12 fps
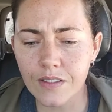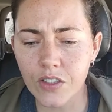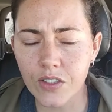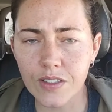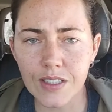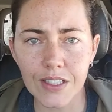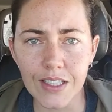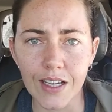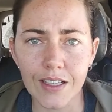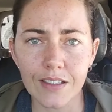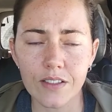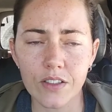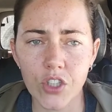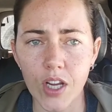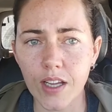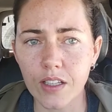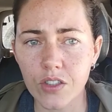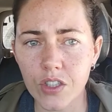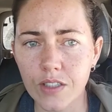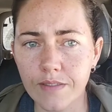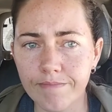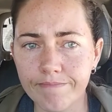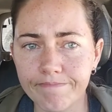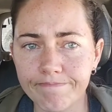just decide to change,
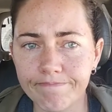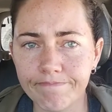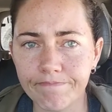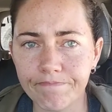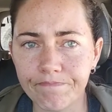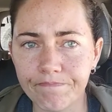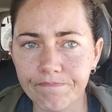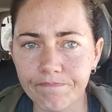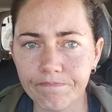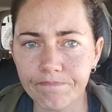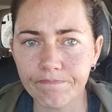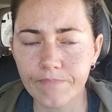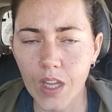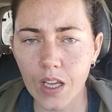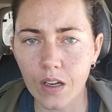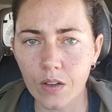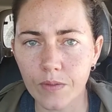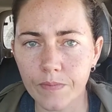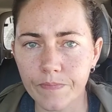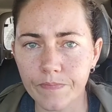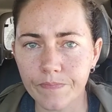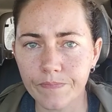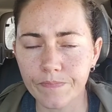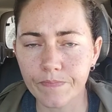you know.
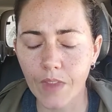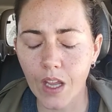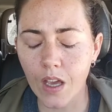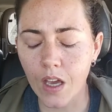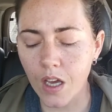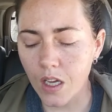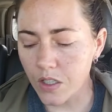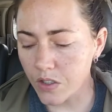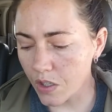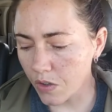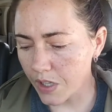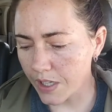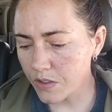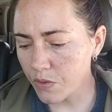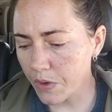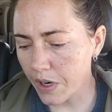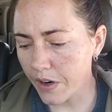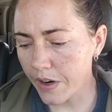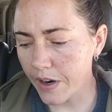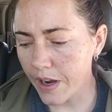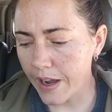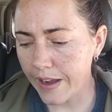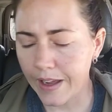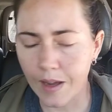So that's where
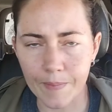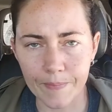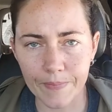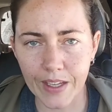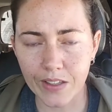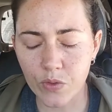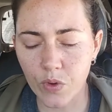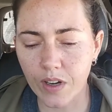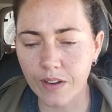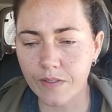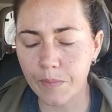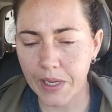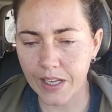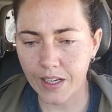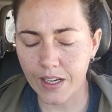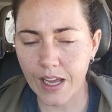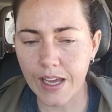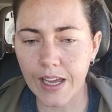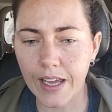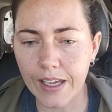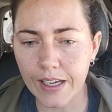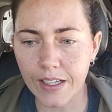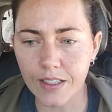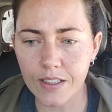I am. That's where I've been,
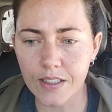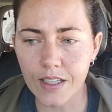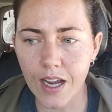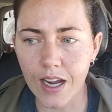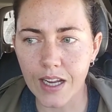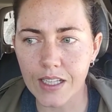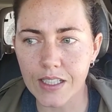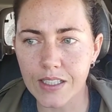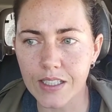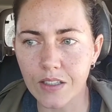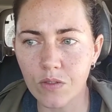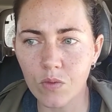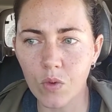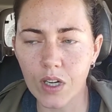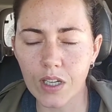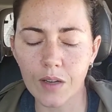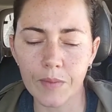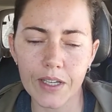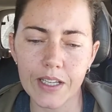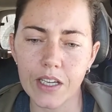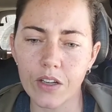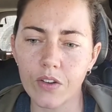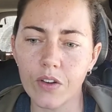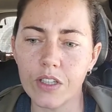and I didn't want to come on
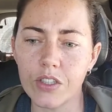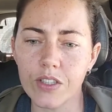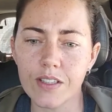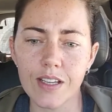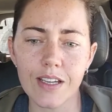here and just,